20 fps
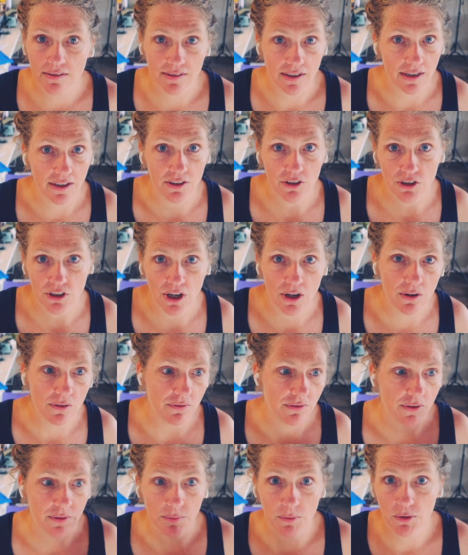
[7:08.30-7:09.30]
second
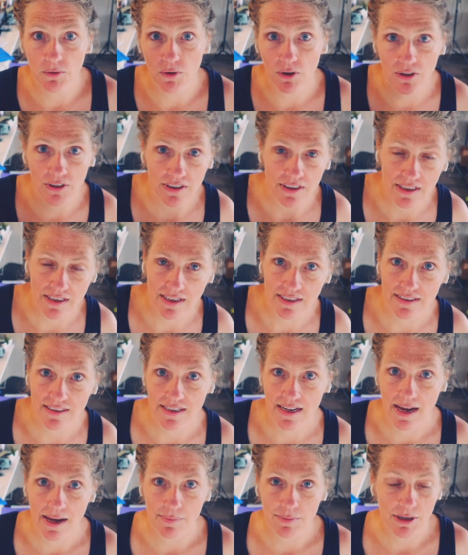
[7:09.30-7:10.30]
shelf and move on to the
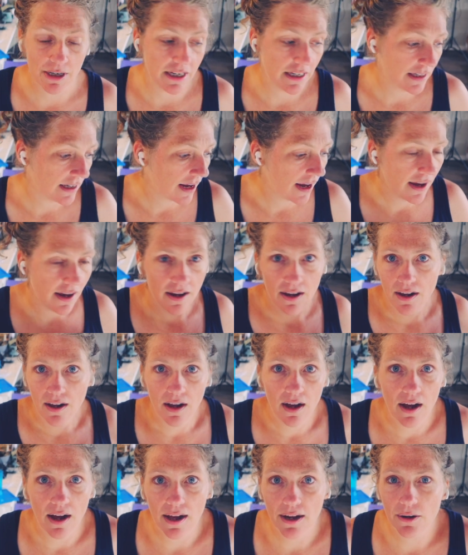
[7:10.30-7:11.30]
next cabinet.
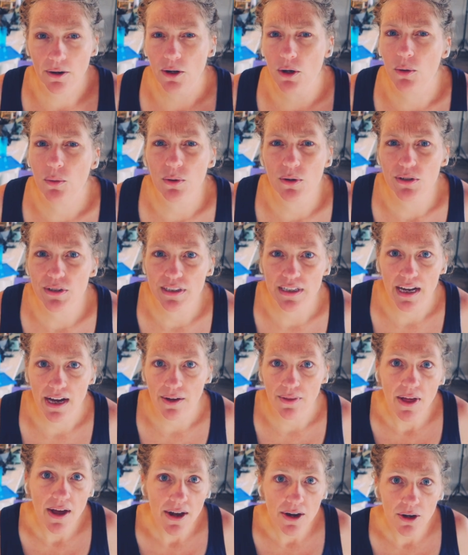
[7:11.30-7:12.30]
I don't know, we'll see
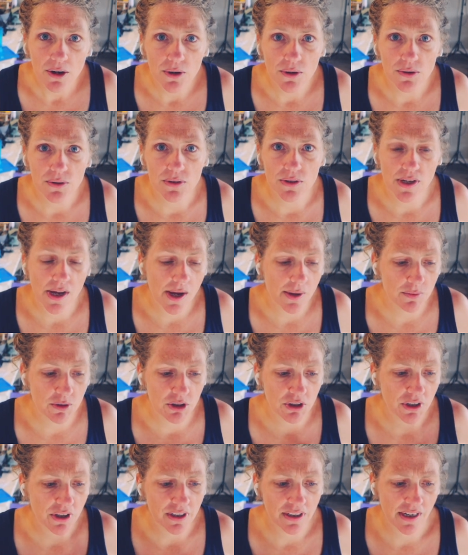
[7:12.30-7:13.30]
how that goes. I'm
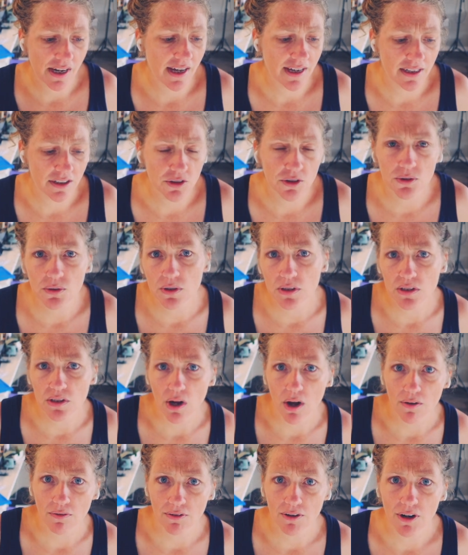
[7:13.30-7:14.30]
just gonna kind of do this
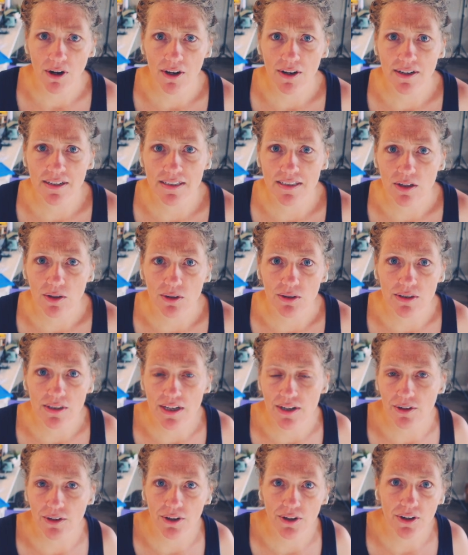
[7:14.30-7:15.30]
off and on until
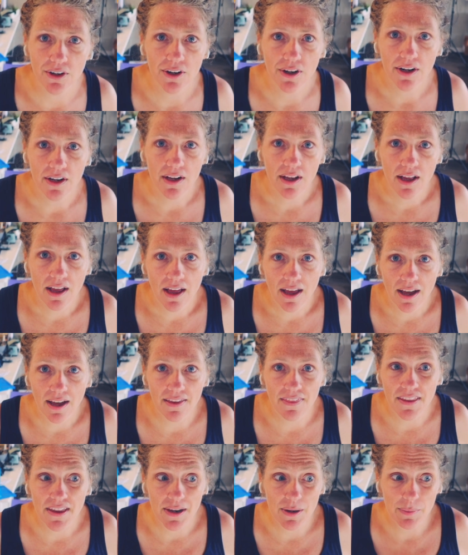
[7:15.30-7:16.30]
dinner,
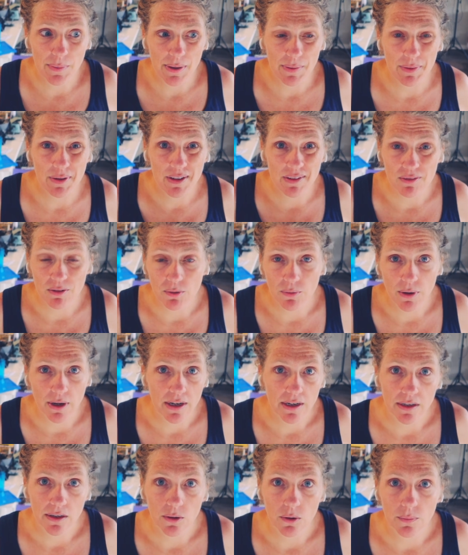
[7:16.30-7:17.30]
and then maybe even
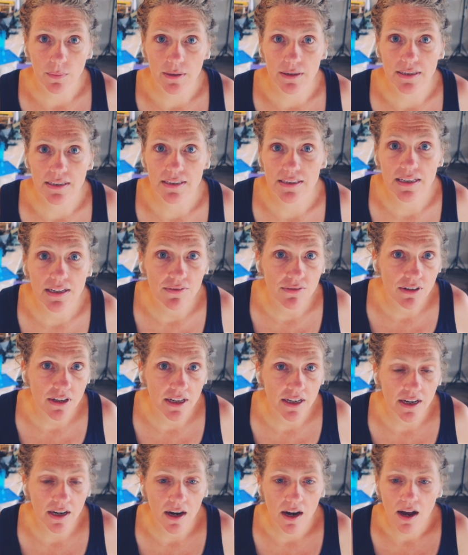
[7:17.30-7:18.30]
write a little bit this
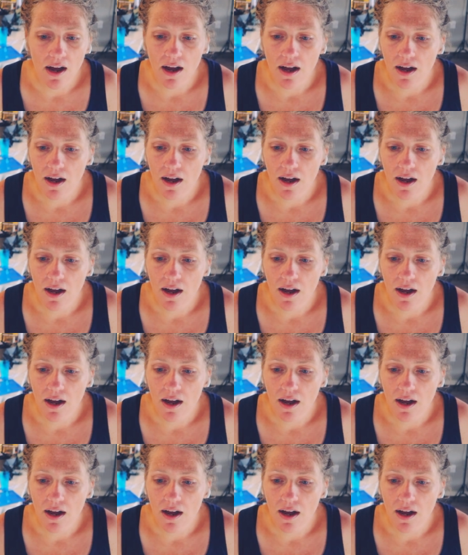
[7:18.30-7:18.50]
evening.